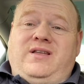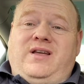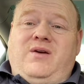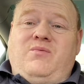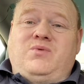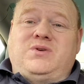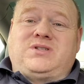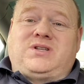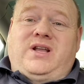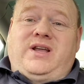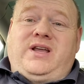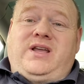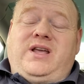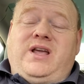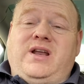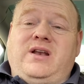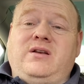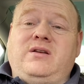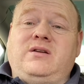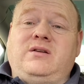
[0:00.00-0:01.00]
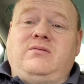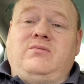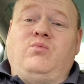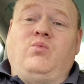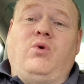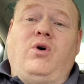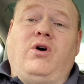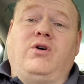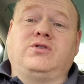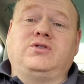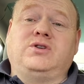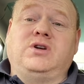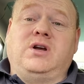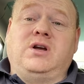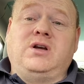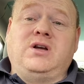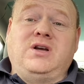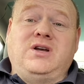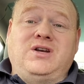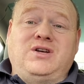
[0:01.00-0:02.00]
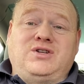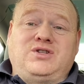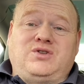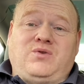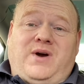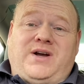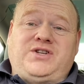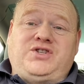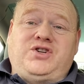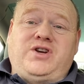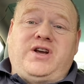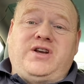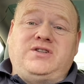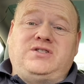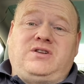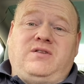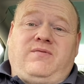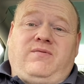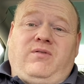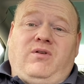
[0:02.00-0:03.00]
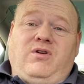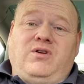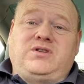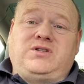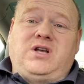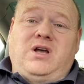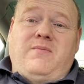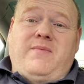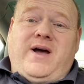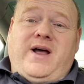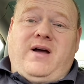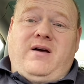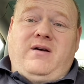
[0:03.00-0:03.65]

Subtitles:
it was leaking water, so I changed the flow turbine